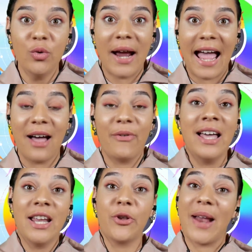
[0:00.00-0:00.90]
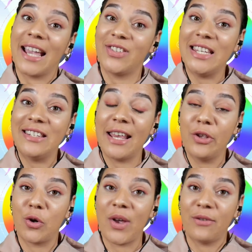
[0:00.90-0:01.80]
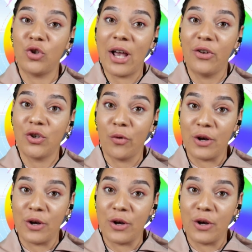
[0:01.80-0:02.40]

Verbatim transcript: have another XD Daily Creative Challenge for you